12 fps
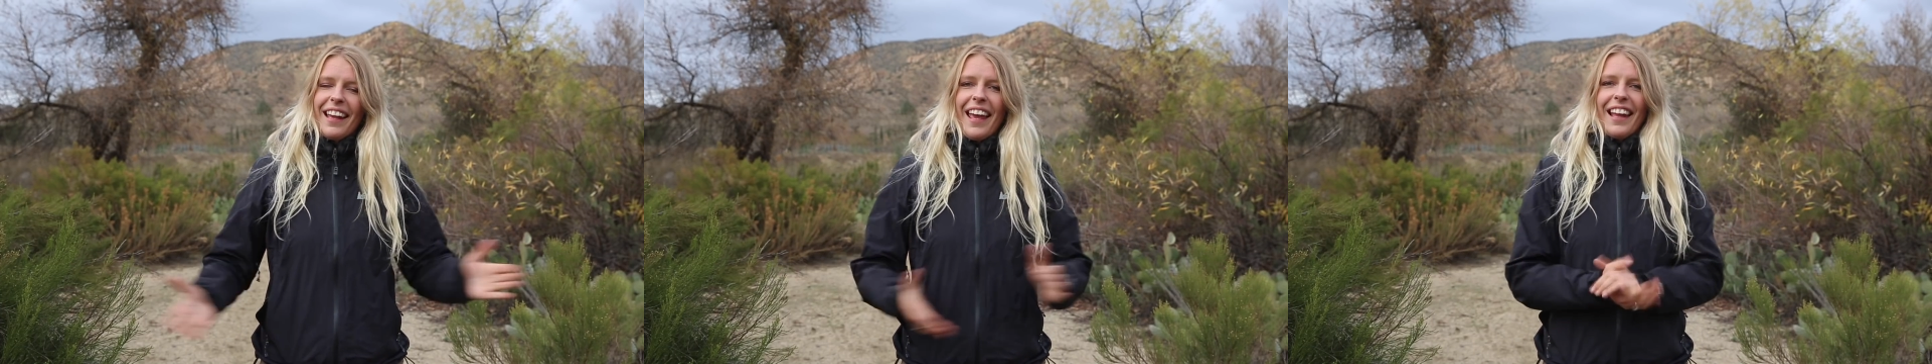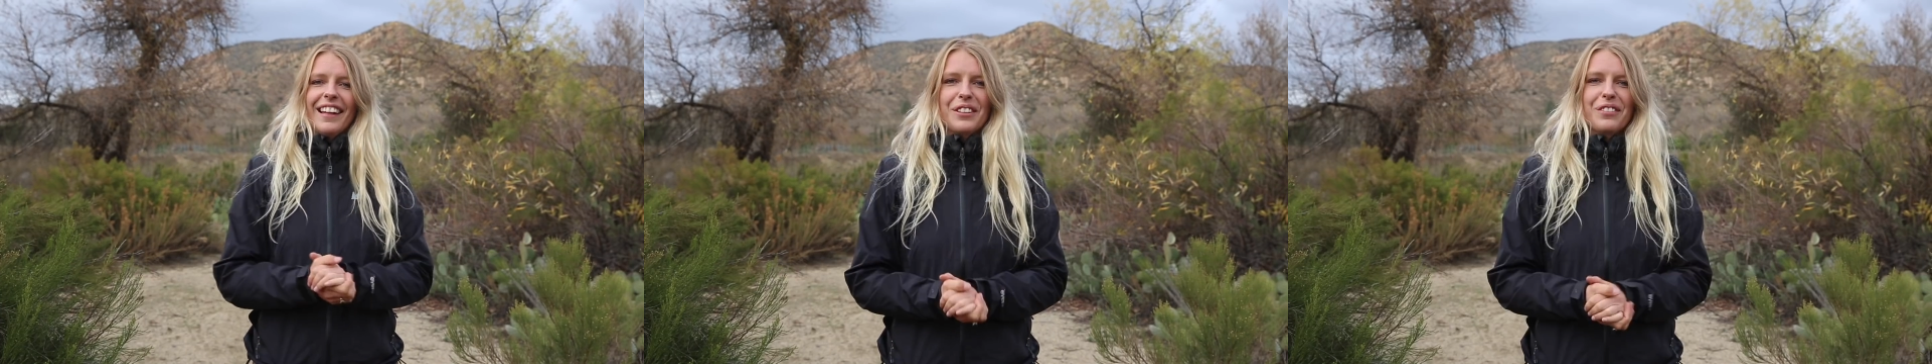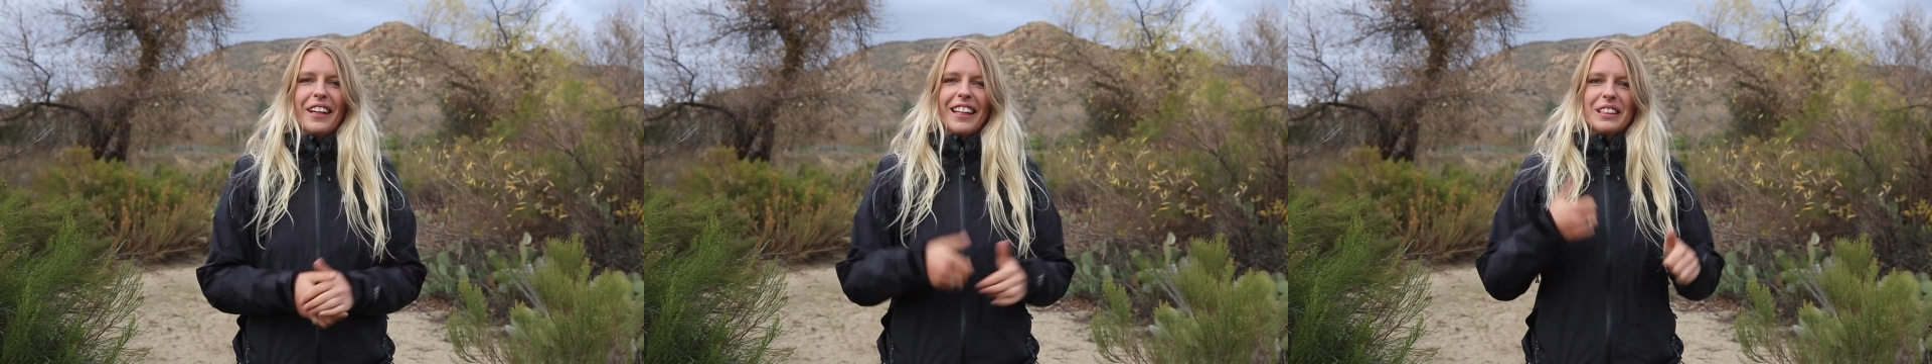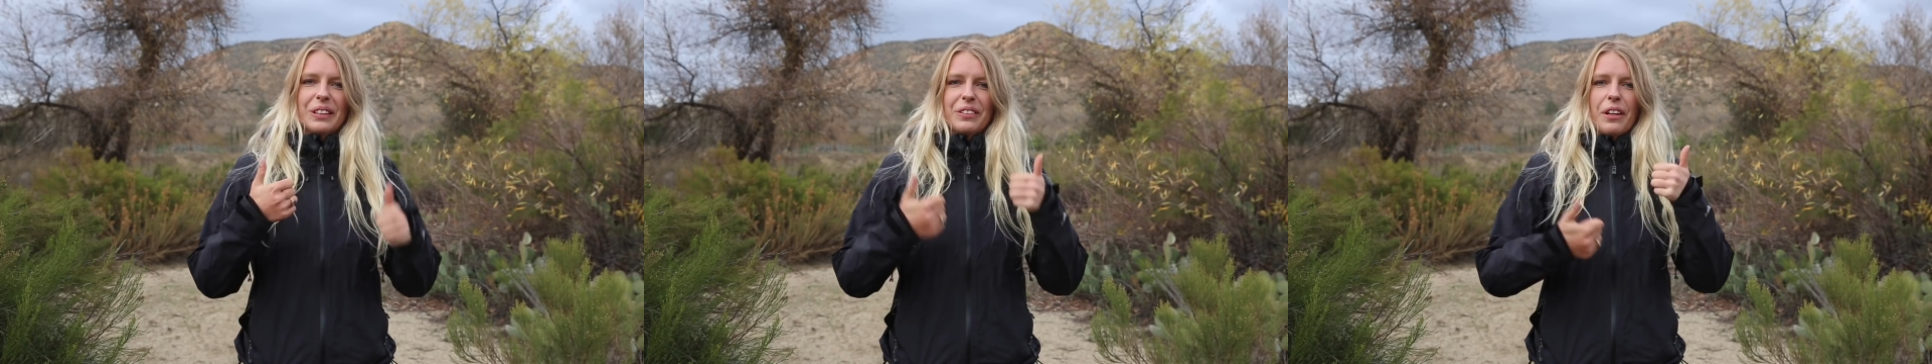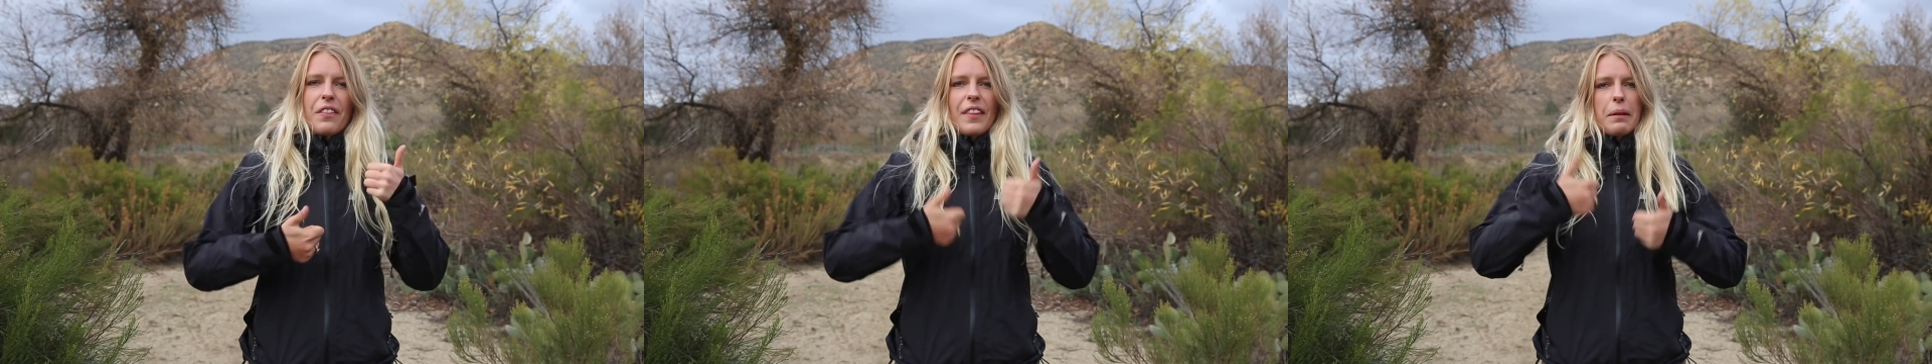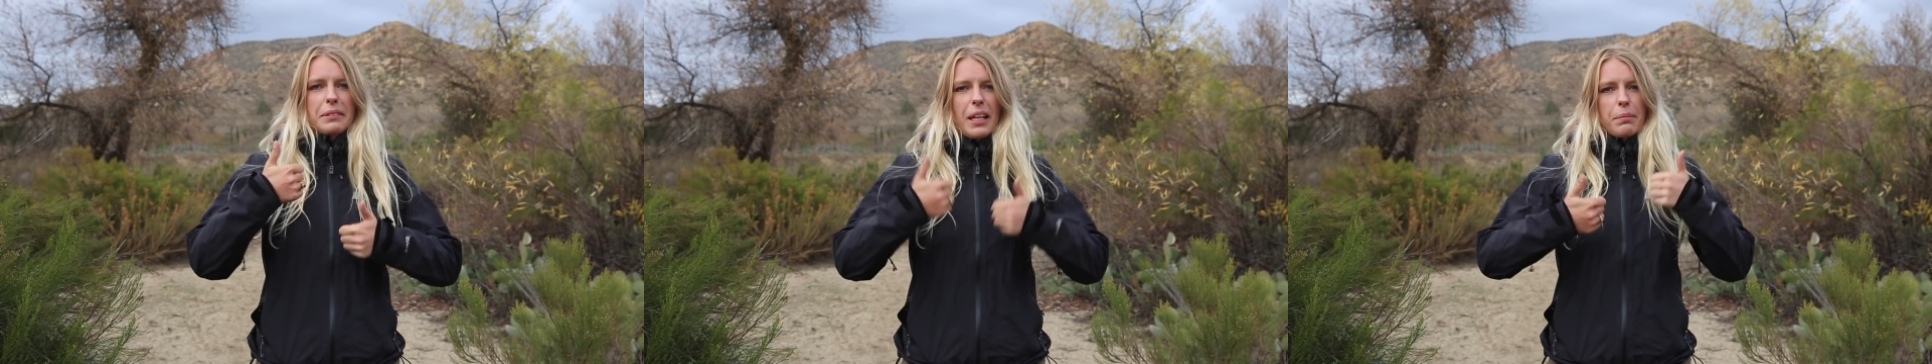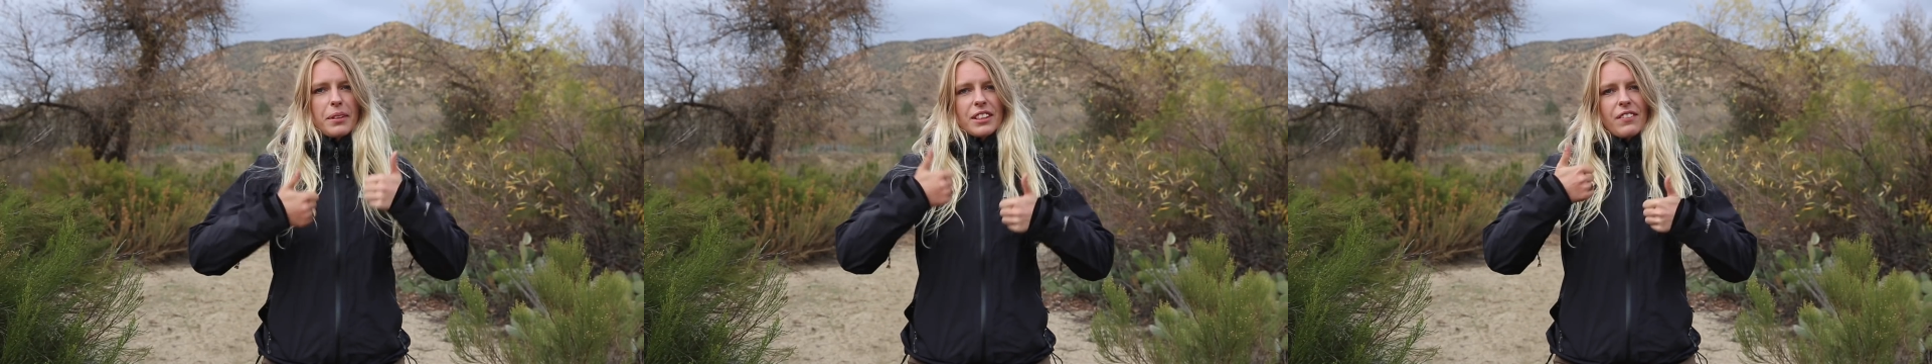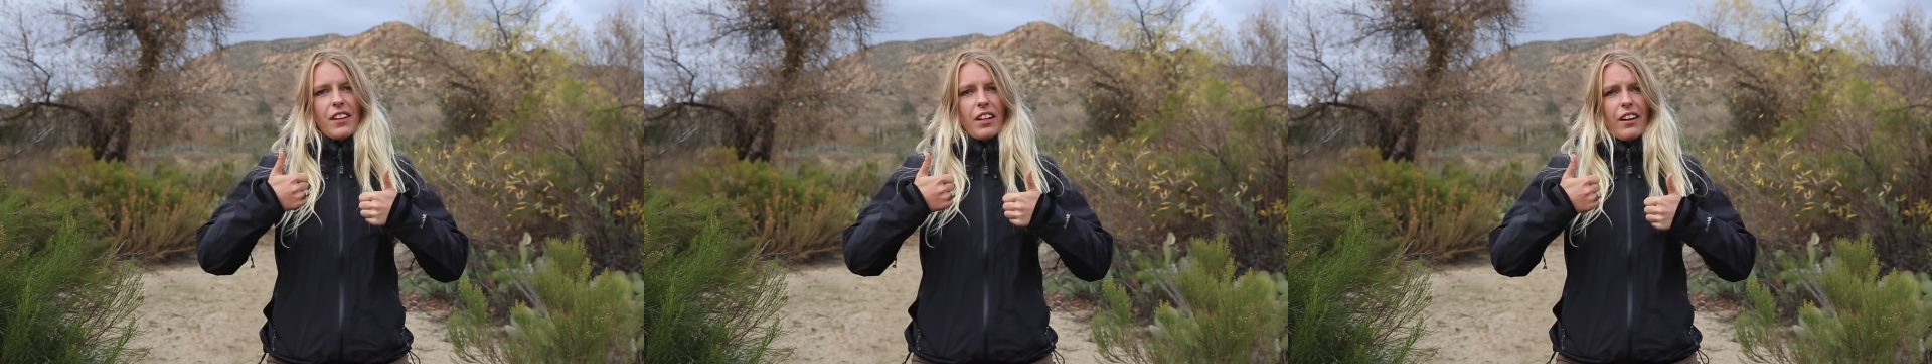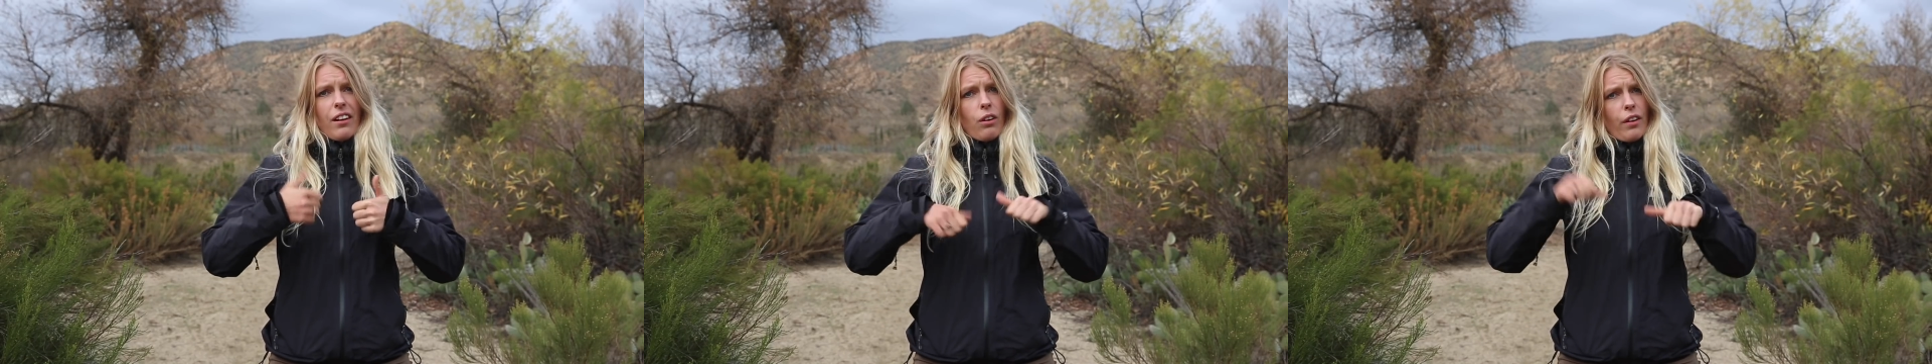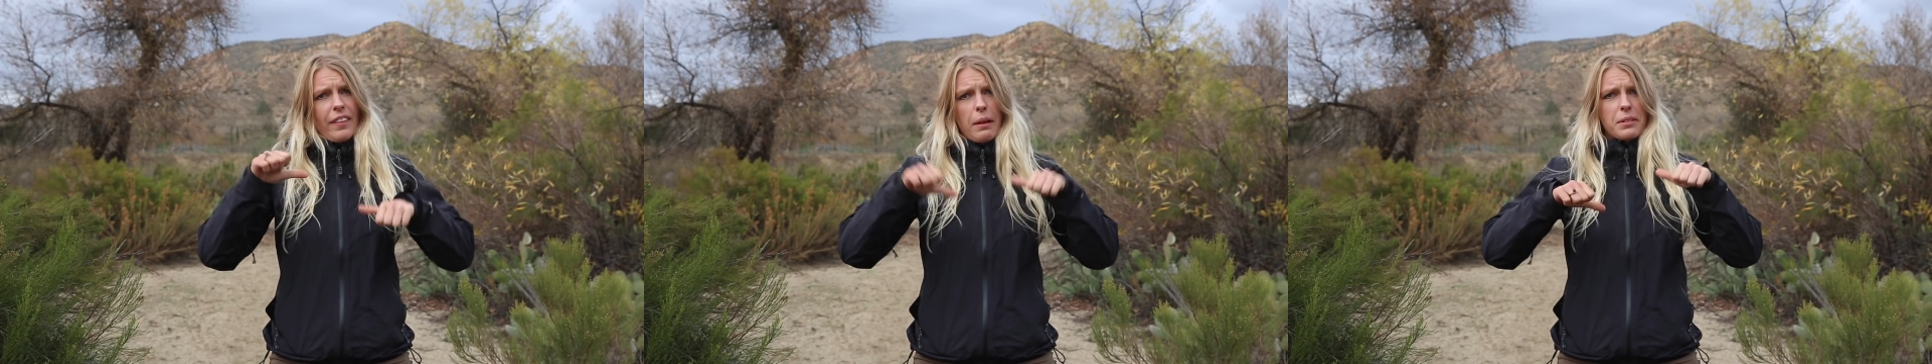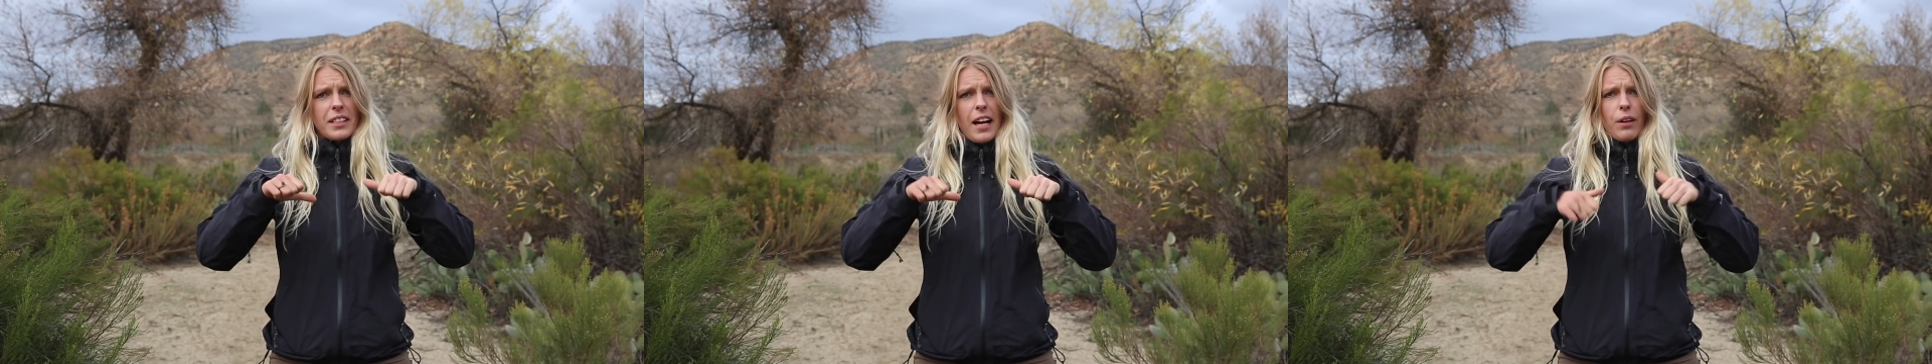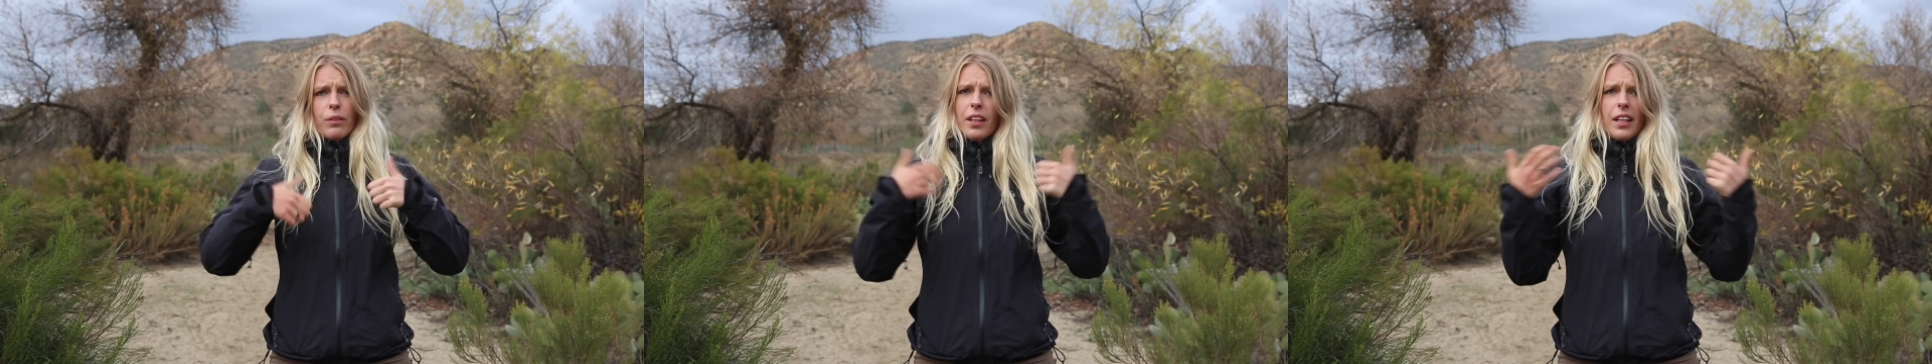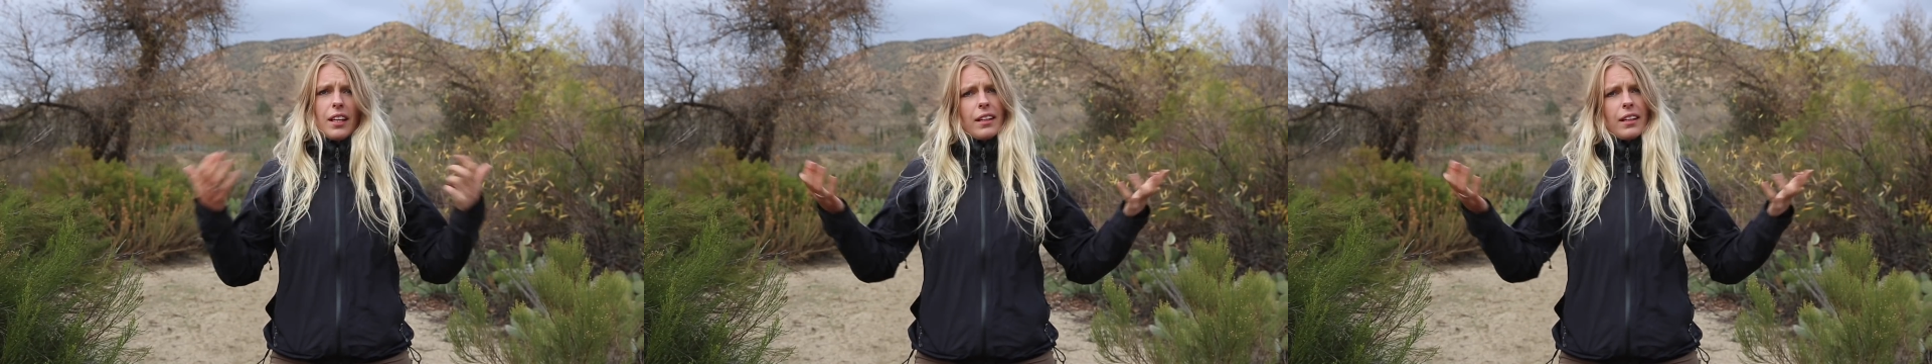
and don't forget to thumbs up this video or thumbs down,